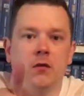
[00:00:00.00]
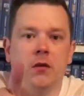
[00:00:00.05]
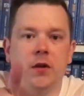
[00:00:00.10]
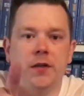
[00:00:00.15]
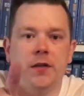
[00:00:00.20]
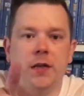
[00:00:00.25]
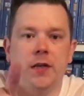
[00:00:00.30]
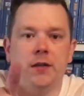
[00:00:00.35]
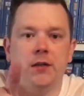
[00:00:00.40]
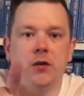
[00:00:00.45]

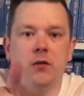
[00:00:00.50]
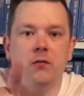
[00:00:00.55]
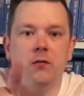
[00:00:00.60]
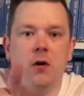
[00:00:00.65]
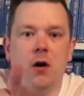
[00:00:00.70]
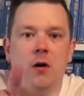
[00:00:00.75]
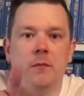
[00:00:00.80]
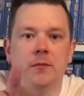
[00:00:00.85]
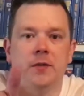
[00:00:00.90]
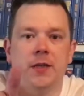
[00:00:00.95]
Greetings all,
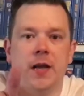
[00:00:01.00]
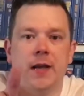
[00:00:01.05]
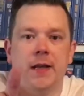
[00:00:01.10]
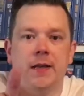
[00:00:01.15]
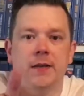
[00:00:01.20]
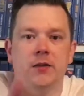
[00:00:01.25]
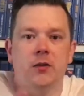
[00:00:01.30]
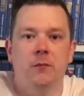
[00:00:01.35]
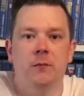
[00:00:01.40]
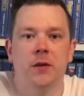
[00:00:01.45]
I'm
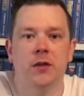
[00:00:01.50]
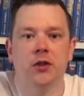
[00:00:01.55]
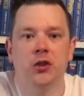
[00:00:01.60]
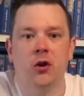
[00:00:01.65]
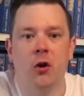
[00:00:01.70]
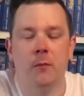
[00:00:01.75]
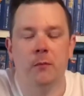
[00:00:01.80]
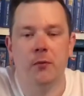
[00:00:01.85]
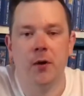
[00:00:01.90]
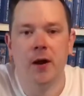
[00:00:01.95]
Sega Zombie
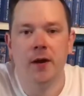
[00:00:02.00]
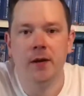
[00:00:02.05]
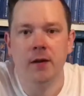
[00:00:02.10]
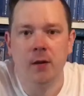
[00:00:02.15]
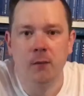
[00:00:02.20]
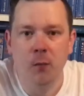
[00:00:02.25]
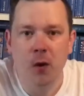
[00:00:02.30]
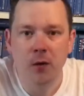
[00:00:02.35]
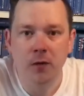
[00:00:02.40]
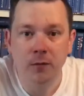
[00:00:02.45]
Scott Brand
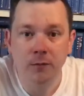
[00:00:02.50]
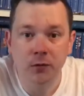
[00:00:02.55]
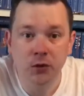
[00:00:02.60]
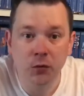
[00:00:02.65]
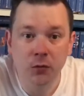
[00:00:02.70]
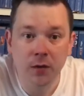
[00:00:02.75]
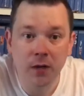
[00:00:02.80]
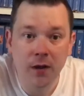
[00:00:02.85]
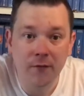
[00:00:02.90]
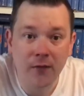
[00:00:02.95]
and welcome
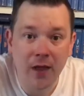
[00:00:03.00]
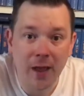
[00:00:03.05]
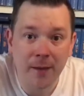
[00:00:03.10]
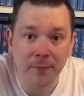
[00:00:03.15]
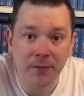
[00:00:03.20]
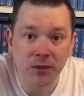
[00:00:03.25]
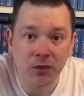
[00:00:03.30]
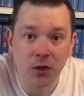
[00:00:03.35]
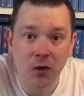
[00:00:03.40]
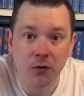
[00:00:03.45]
to another
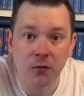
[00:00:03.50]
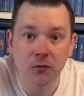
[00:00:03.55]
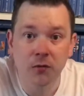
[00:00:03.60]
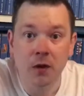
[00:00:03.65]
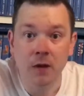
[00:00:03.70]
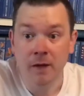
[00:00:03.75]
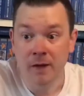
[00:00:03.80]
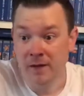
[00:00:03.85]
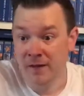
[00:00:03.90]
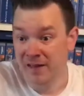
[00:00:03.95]
episode
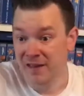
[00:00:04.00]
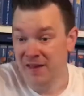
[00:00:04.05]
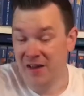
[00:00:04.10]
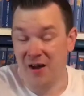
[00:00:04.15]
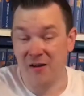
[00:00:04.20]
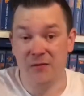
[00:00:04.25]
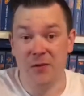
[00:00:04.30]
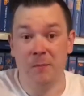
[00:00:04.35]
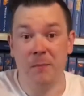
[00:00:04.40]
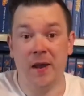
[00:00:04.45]

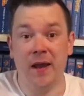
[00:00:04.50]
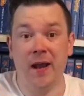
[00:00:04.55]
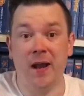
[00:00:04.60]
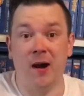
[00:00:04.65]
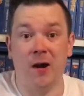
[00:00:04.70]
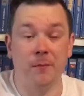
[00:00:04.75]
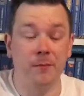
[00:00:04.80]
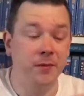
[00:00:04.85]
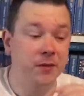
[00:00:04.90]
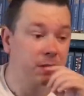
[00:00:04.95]
of the
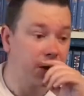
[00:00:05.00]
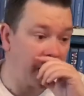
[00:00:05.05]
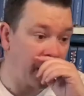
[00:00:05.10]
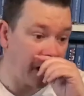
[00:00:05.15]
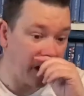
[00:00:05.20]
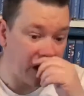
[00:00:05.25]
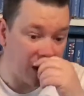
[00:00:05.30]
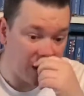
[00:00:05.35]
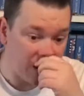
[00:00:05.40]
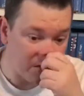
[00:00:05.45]
Pickups.
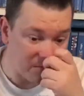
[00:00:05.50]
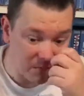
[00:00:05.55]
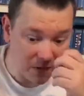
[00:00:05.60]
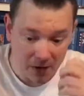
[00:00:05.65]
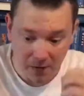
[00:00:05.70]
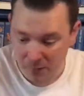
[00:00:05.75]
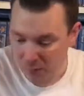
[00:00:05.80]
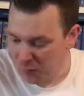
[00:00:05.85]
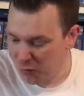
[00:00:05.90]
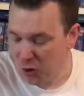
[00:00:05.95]

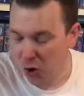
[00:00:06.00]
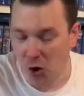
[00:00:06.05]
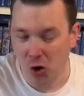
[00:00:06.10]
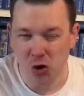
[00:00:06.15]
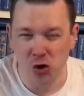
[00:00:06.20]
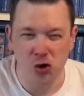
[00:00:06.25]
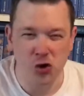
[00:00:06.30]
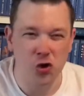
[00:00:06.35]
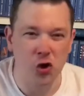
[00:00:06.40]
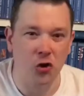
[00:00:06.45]
Got
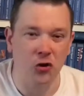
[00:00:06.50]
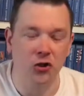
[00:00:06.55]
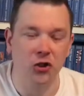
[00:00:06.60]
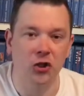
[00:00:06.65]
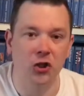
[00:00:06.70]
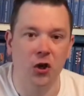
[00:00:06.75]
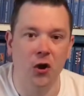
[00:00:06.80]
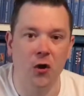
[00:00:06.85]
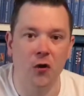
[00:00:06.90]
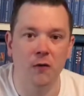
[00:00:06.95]

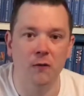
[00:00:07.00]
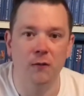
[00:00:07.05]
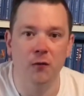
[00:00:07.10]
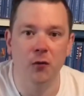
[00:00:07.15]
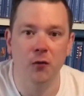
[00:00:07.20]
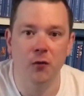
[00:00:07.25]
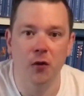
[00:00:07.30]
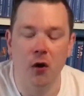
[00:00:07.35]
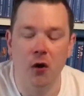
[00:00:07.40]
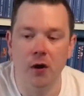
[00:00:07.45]
lots to go
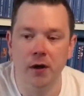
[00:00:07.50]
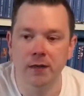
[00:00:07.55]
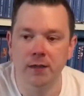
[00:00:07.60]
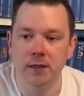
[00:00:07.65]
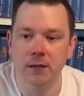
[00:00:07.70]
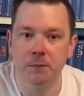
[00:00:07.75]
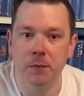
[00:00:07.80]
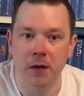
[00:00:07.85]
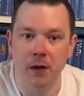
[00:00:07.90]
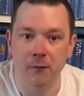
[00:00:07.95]
through, guys.
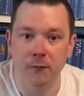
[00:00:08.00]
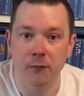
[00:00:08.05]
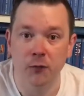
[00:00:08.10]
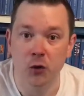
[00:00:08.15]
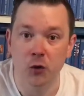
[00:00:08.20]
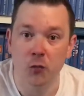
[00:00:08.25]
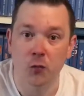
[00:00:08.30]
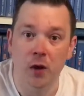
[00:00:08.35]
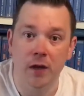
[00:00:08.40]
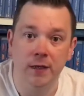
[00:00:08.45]
It's been a
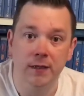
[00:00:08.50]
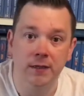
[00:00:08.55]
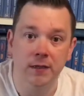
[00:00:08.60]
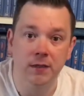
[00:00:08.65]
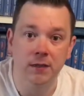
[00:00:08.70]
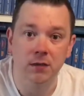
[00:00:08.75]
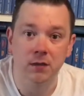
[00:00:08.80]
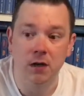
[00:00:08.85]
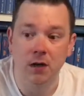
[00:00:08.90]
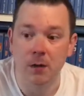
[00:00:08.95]
few weeks
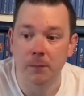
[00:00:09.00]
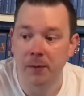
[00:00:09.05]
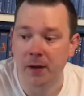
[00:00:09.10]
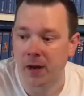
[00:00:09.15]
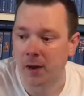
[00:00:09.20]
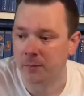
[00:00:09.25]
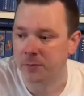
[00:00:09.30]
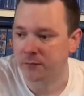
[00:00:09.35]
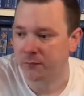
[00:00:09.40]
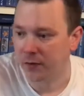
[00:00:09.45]
since I've done a
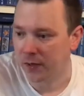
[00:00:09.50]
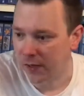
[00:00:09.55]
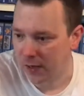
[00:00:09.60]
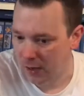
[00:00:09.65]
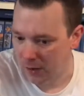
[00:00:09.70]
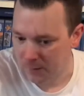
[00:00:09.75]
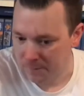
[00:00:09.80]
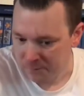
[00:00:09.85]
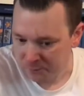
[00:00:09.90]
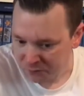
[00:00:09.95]
Pickups
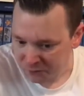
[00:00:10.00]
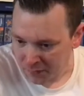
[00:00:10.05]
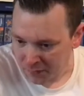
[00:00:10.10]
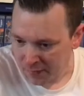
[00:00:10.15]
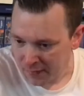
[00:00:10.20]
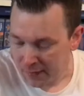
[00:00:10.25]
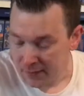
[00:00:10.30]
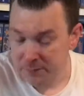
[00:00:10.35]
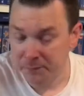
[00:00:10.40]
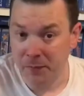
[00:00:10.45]
video.
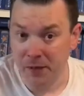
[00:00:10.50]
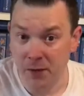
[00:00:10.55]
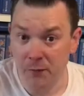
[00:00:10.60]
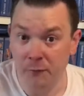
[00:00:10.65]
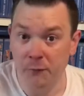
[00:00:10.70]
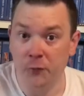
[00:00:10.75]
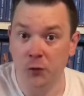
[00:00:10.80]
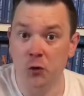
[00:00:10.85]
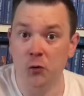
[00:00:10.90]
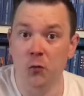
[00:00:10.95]
It's been a
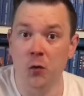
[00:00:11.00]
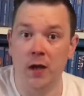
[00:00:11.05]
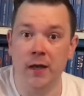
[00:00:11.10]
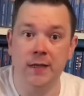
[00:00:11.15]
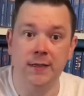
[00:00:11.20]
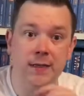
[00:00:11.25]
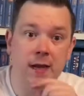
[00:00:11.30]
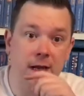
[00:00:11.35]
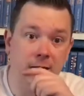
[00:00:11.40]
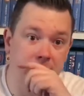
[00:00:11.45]
few
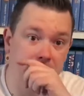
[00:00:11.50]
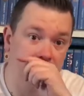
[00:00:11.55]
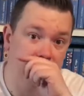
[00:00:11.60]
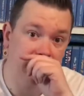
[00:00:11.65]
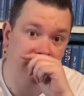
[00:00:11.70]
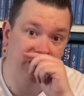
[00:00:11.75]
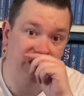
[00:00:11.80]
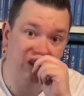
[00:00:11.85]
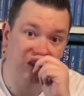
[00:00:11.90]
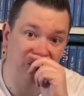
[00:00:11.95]
weeks actually
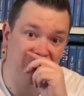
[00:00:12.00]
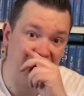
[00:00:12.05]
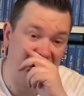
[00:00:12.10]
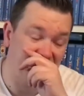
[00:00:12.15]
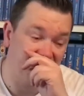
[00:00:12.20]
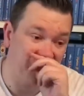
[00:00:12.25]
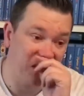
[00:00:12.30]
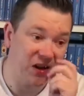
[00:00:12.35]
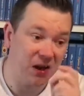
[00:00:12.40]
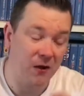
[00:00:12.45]
since I've done
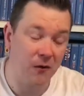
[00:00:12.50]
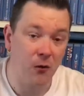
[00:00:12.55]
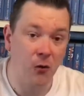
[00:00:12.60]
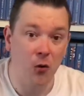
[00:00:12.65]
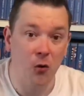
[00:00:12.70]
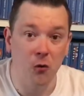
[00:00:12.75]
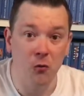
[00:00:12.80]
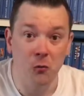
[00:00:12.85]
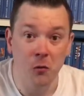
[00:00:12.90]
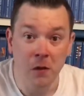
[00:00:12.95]
a video at
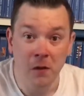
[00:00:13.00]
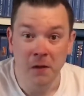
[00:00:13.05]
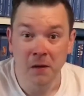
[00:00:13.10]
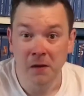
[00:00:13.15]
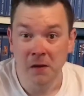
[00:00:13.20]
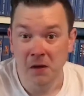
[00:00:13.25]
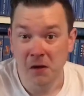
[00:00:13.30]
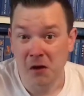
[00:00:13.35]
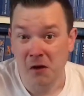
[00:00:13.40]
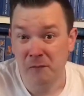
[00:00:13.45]
all.
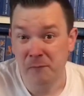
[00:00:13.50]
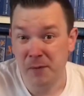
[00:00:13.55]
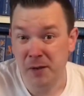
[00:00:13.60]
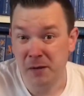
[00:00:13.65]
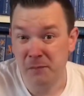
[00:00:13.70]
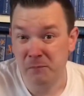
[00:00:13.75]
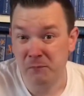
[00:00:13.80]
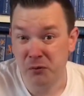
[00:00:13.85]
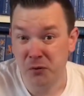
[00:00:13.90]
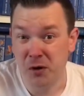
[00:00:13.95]
I've
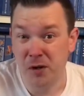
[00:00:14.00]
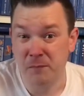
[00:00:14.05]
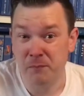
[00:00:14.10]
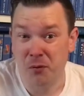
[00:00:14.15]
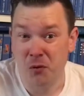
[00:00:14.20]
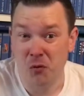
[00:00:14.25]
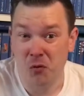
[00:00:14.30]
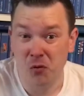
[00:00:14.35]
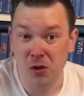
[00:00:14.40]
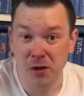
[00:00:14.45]
been pretty
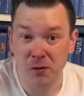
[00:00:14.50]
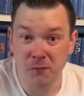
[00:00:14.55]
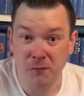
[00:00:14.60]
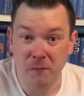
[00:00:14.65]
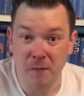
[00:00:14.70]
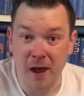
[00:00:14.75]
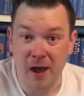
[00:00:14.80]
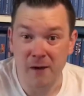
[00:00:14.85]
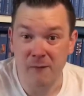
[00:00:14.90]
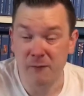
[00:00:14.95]
poorly with
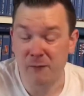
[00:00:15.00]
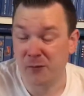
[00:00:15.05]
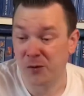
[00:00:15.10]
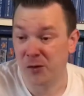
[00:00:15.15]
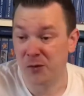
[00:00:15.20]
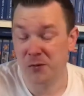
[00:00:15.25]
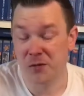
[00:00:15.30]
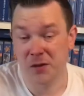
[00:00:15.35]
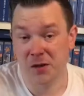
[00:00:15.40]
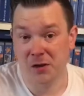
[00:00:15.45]
man
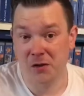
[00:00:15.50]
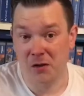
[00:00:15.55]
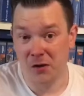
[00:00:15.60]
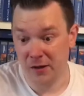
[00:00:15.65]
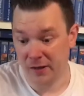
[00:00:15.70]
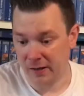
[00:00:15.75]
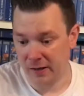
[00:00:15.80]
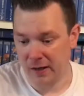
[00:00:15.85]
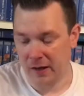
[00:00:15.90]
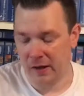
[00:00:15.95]
flu and the
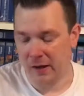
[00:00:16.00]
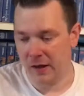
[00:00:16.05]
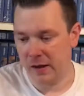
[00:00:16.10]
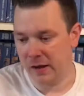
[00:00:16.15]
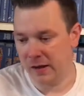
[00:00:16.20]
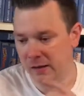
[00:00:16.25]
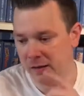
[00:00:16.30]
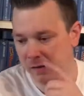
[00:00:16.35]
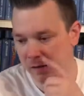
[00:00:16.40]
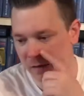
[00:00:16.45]
like,
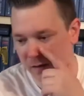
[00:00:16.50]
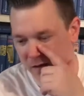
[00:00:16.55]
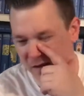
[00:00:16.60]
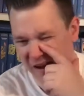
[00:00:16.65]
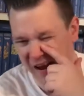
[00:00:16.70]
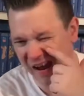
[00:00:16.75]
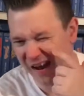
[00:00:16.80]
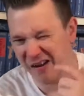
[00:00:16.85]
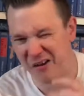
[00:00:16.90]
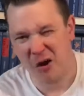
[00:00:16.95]
and you
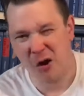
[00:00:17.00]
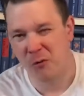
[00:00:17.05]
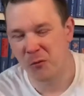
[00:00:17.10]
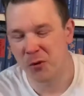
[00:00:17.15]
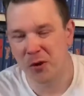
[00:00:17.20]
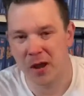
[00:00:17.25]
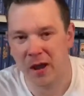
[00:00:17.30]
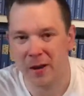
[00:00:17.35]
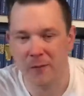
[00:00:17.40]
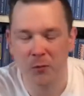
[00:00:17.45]

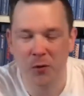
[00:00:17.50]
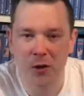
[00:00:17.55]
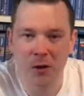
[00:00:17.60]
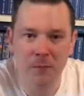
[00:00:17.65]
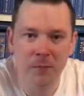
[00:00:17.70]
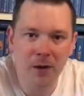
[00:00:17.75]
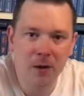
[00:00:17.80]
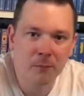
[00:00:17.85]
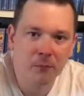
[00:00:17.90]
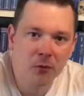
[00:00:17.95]
know, it wouldn't
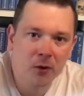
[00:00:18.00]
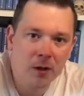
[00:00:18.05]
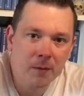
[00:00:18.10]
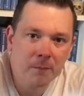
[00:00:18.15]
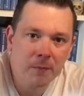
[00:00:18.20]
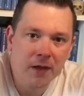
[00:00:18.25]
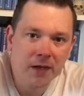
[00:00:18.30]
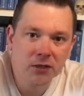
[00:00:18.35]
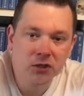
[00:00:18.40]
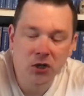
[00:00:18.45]
have been a pretty
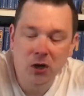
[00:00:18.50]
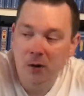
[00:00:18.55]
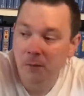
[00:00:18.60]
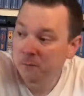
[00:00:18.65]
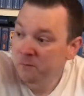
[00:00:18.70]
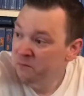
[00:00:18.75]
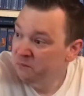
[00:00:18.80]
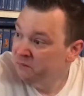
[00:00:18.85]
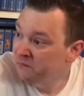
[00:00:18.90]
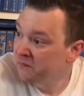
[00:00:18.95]
picture
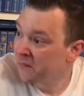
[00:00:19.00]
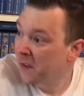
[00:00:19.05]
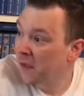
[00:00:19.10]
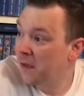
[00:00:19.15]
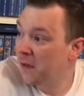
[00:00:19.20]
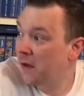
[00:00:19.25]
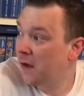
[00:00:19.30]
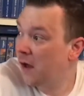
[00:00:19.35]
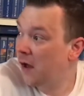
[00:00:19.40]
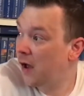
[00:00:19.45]

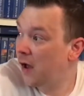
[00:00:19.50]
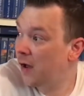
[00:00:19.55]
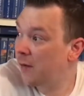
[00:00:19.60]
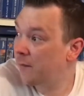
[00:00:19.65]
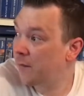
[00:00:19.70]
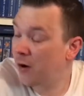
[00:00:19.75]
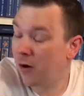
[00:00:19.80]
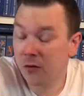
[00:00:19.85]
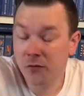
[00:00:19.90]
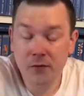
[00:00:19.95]

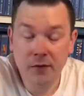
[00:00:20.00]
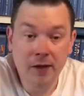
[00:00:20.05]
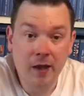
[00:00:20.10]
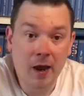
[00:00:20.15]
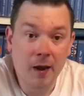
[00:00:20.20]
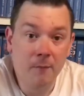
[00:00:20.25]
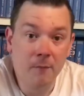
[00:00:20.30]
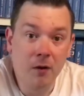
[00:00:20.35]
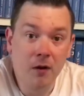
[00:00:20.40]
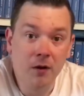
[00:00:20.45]
on the
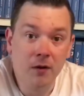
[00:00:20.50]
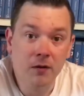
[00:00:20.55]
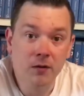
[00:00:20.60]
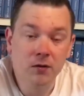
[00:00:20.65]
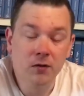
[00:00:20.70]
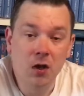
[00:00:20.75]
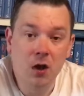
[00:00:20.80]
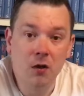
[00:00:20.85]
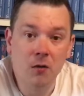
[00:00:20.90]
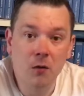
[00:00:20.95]
camera.
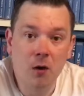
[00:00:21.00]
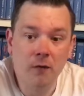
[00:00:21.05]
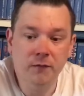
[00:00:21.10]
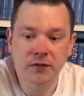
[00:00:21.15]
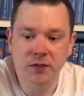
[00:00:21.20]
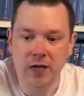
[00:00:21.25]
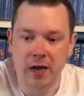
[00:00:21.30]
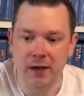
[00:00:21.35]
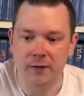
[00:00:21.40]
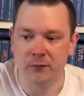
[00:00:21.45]
So I've
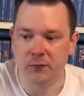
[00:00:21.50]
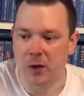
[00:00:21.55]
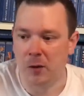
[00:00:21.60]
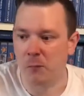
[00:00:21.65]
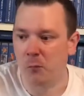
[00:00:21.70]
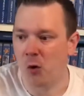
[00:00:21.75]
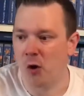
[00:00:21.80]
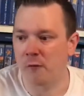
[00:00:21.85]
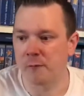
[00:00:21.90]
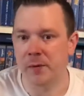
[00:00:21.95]
saved
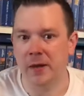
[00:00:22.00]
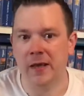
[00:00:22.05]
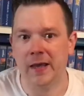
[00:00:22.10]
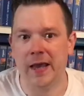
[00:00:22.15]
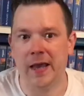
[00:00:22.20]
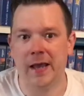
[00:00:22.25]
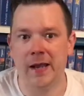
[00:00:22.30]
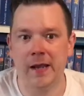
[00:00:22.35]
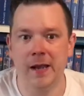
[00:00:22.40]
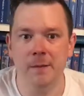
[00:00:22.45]
up what I've been
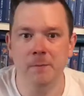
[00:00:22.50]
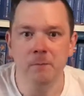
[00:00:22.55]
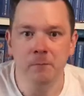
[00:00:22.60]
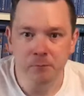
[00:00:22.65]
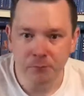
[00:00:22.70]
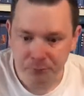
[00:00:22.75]
getting in,